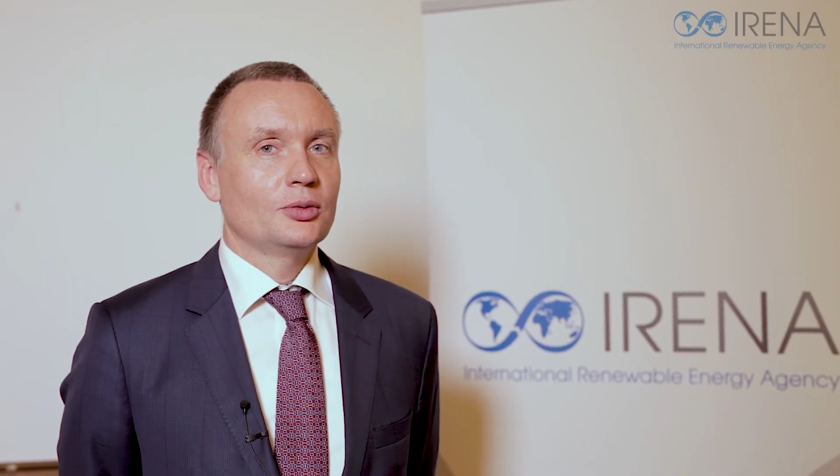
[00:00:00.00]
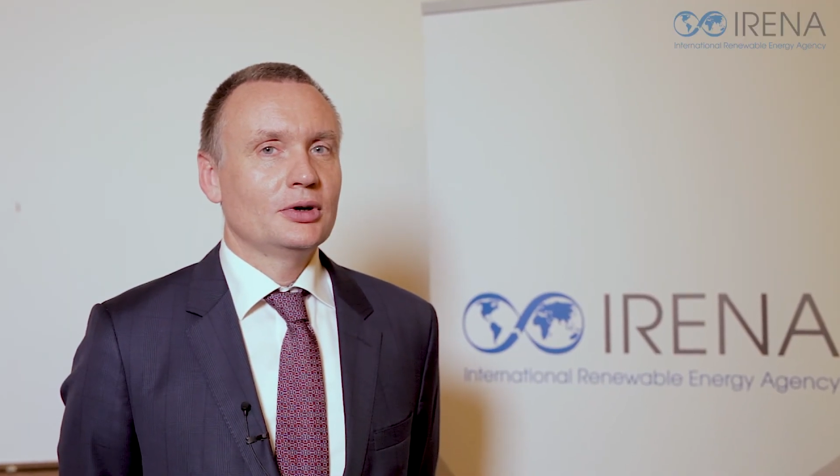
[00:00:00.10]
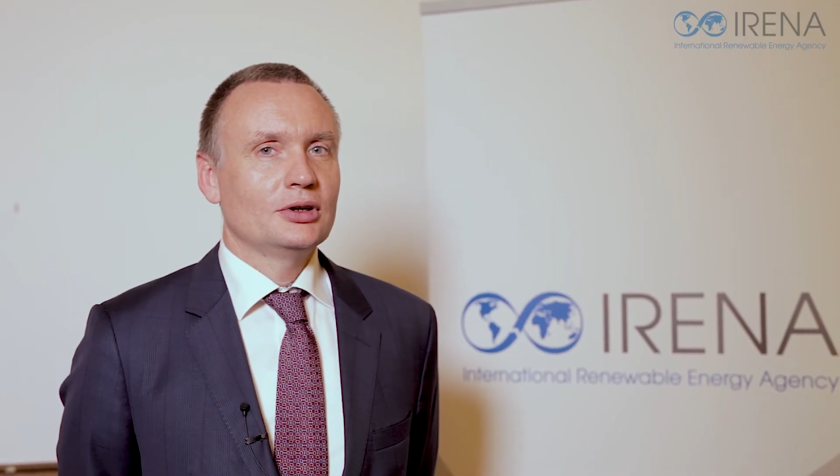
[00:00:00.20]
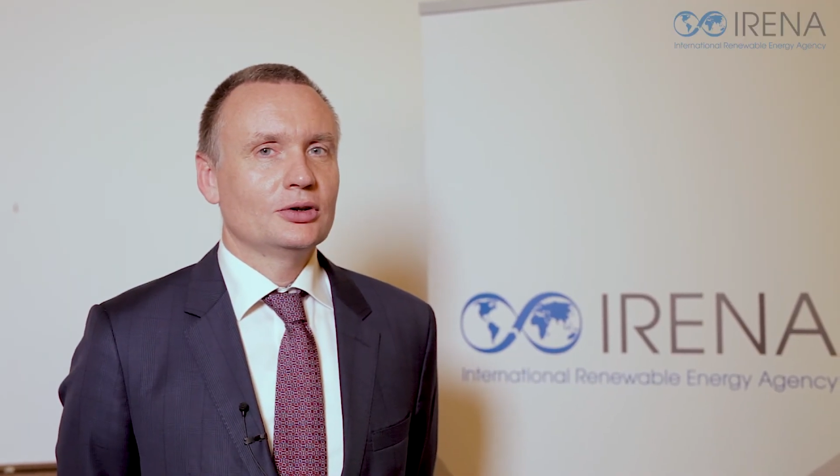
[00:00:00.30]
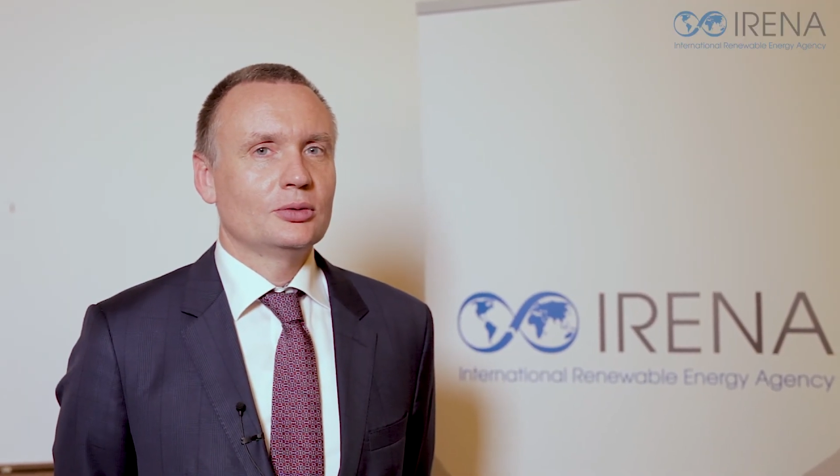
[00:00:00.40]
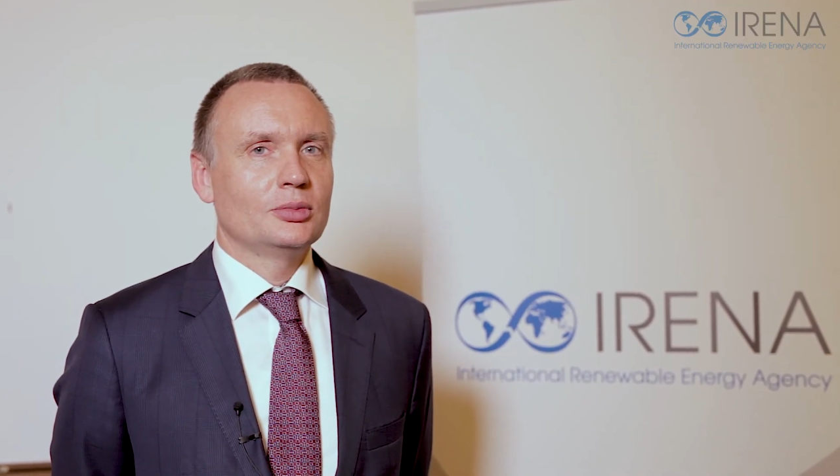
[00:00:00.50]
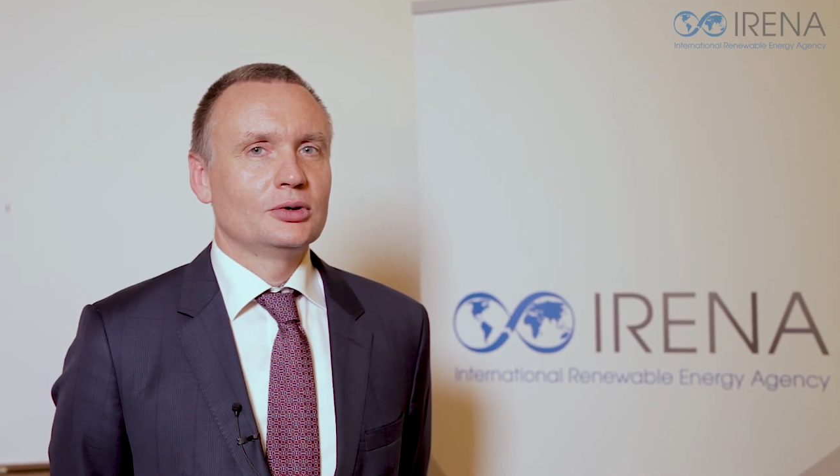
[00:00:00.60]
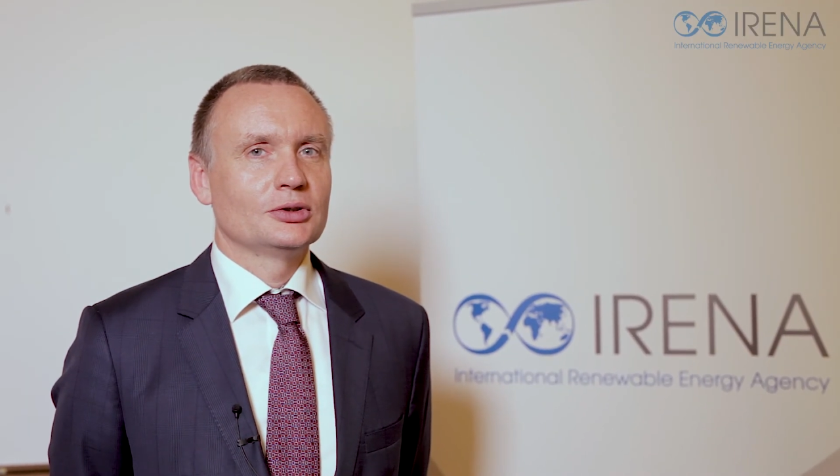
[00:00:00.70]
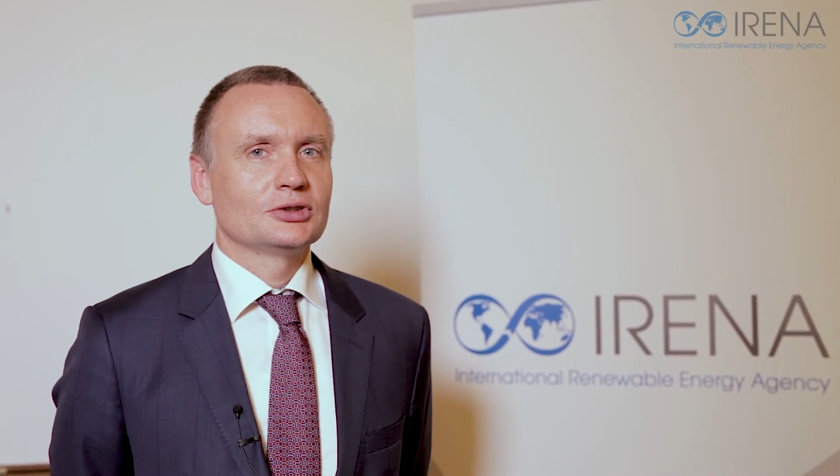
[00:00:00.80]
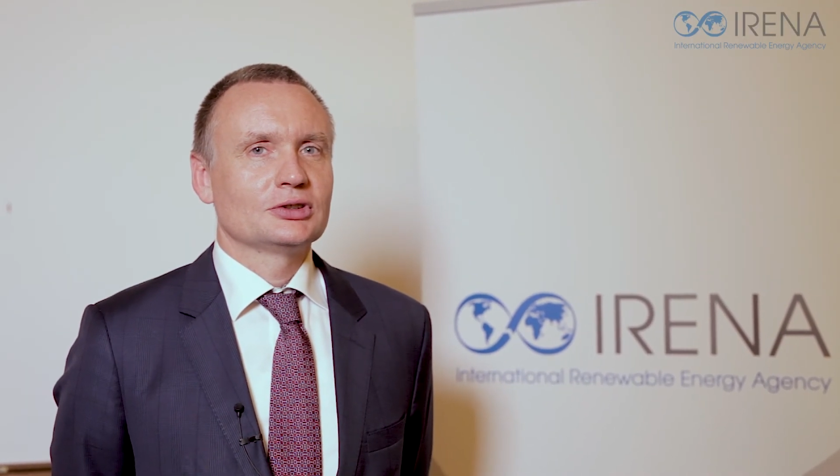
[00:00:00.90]

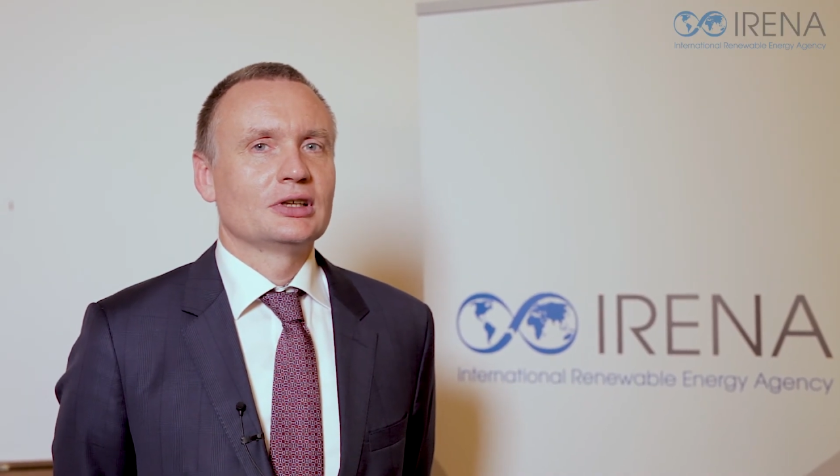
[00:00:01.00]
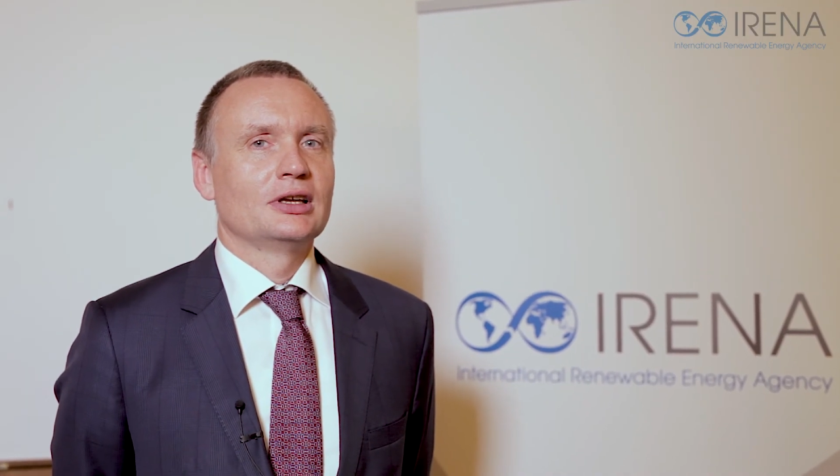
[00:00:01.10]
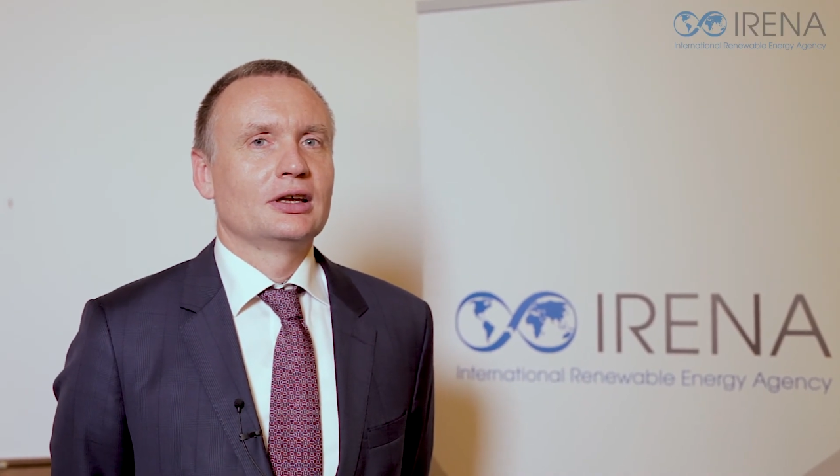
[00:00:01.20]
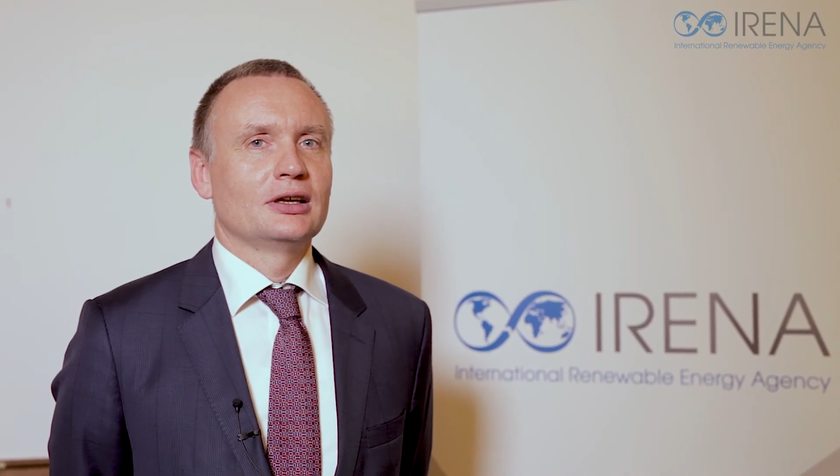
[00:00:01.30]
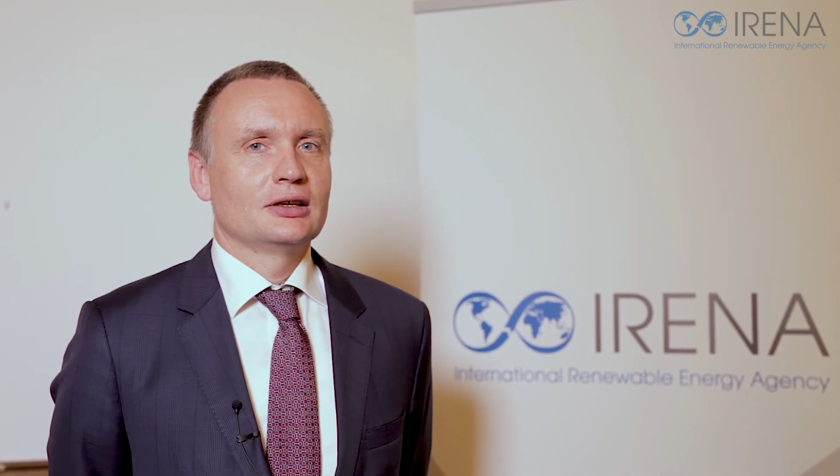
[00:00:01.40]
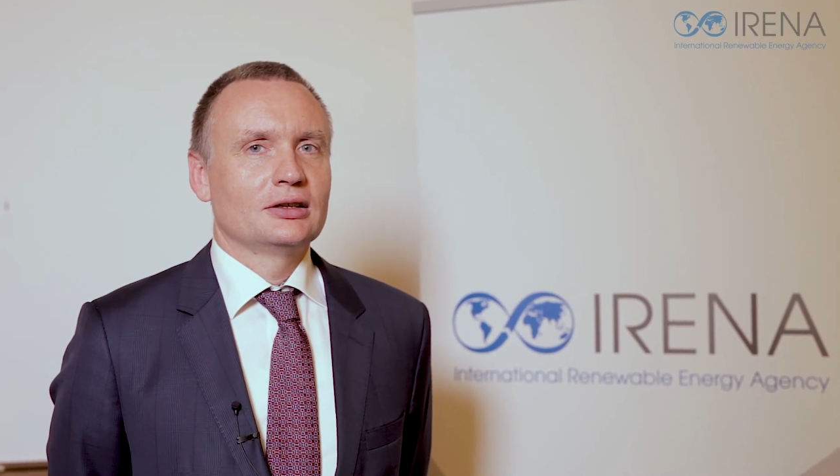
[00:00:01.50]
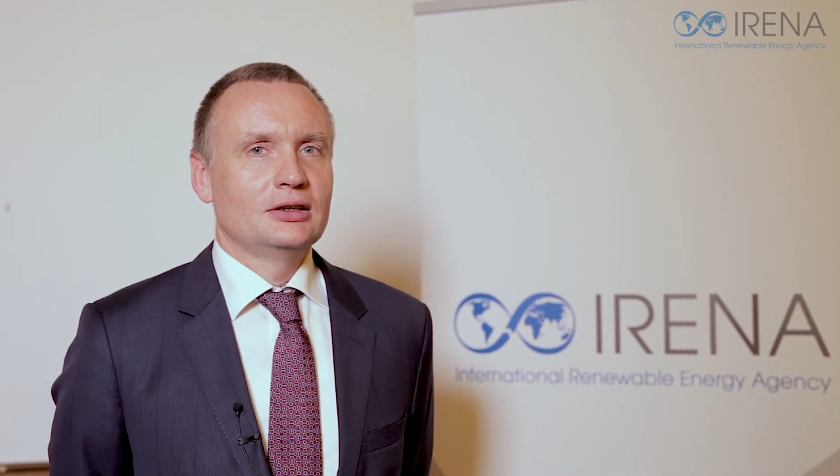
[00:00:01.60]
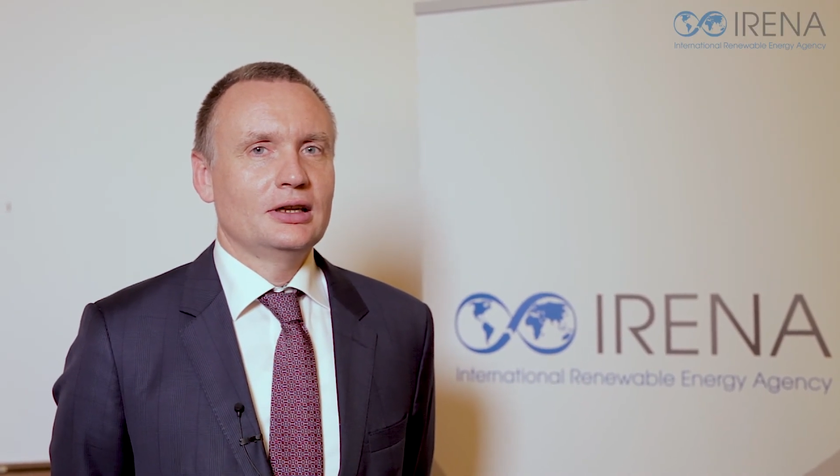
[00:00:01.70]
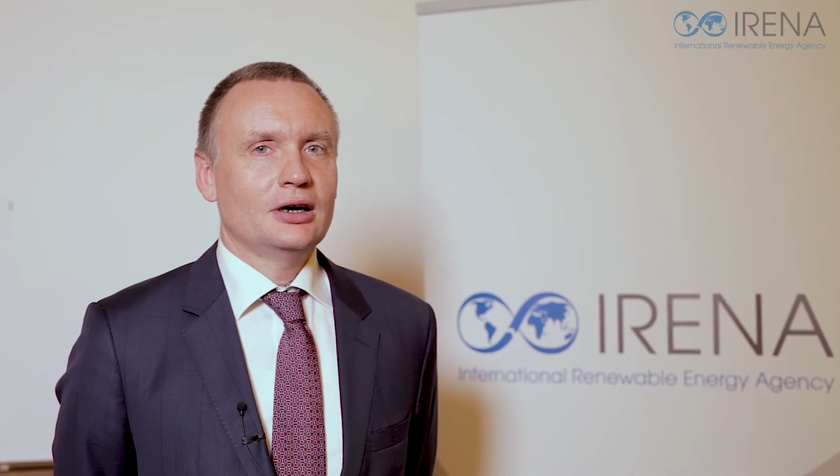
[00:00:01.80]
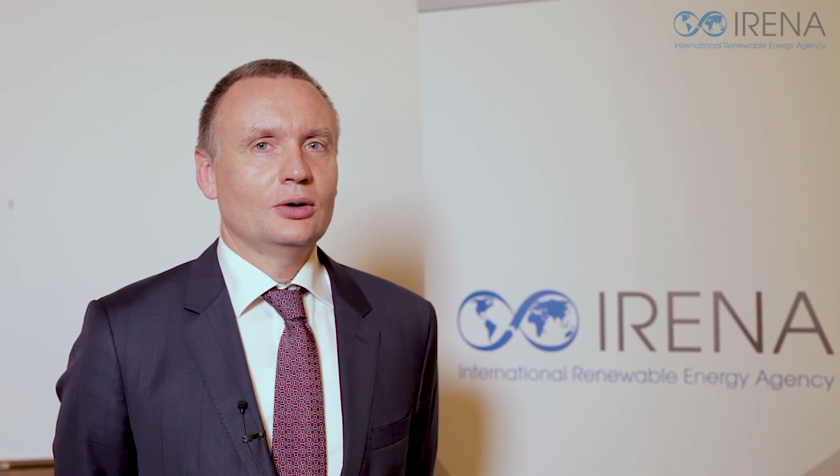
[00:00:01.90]
renewables
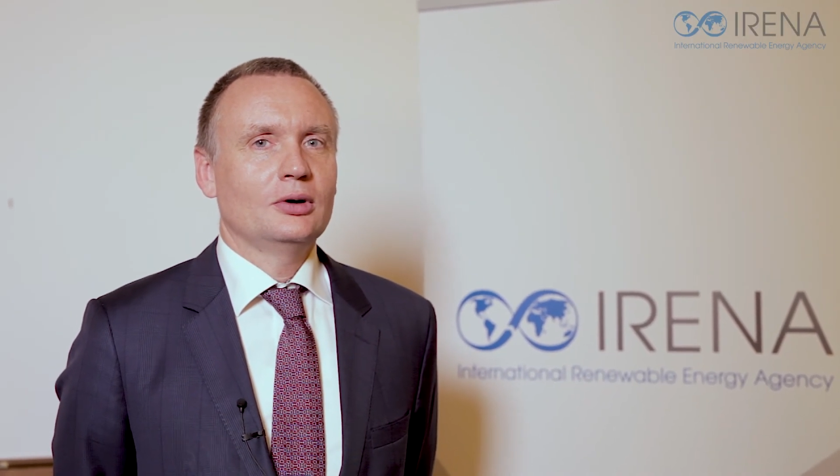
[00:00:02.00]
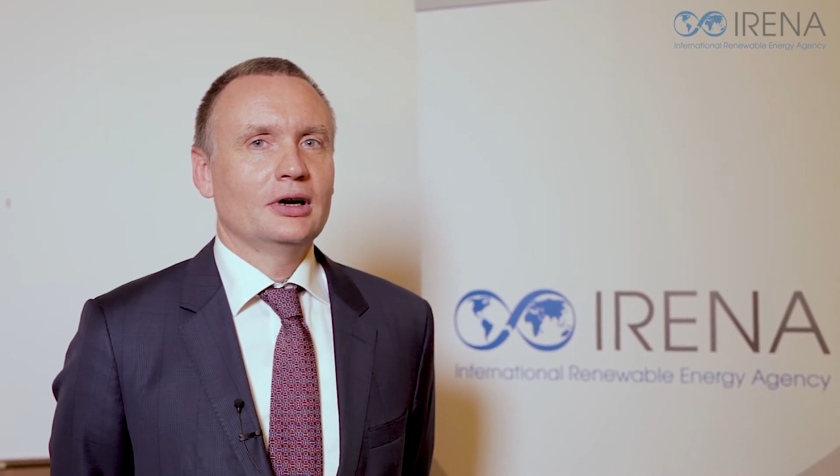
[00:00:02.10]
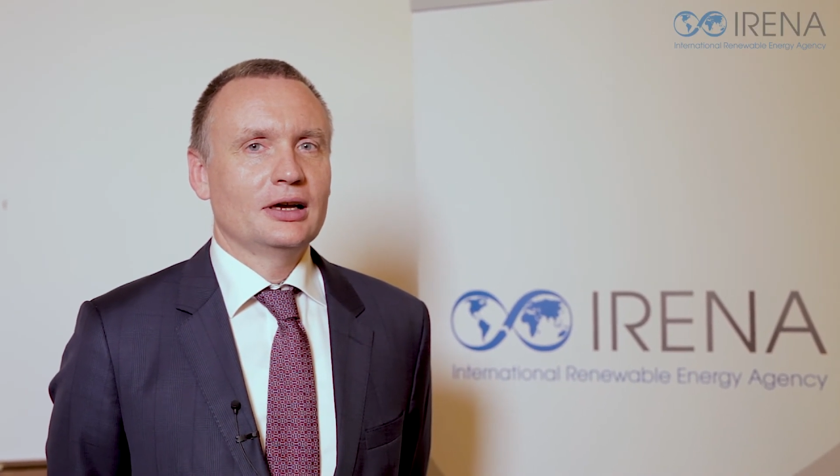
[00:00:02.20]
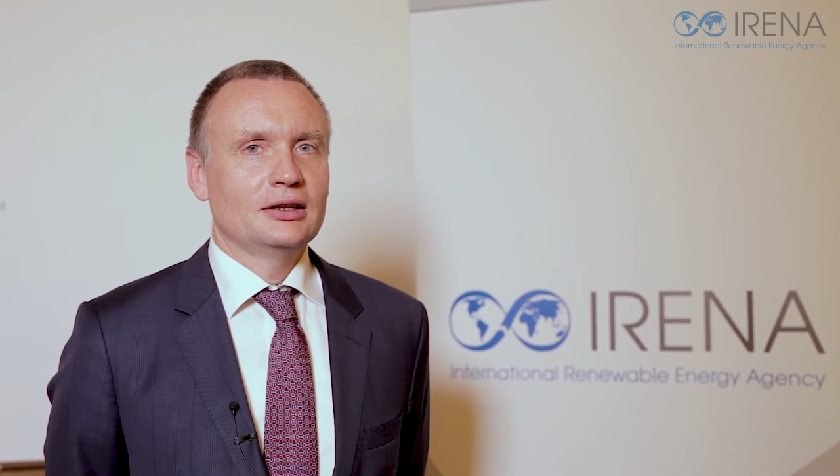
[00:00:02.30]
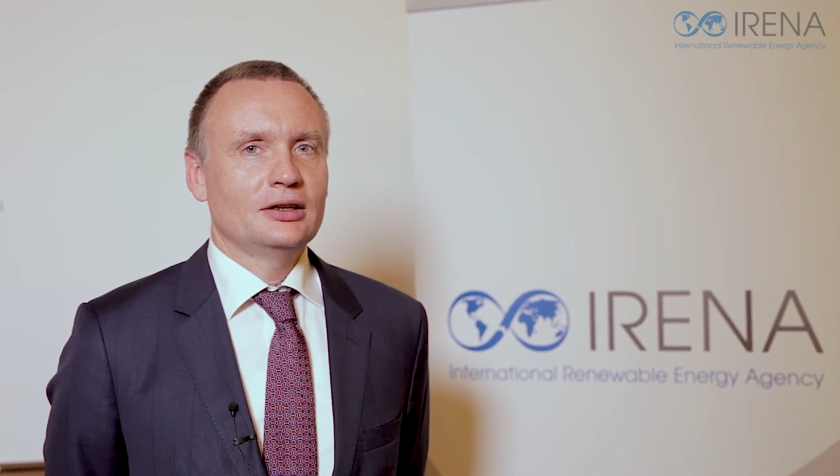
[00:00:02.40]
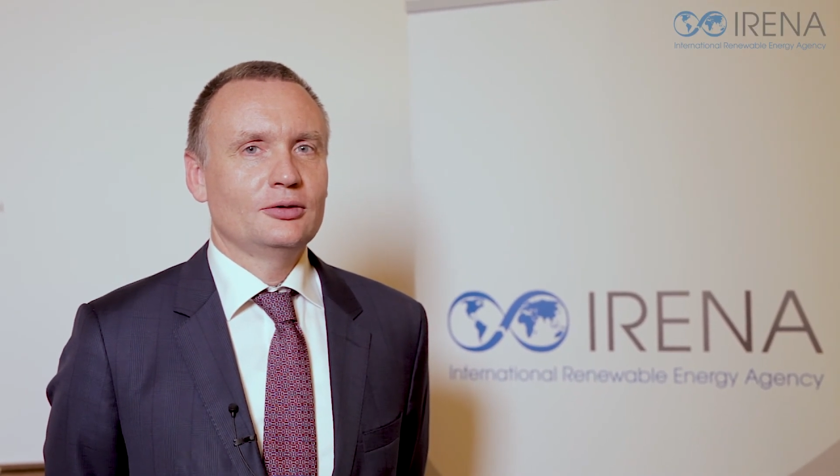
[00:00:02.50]
now and in the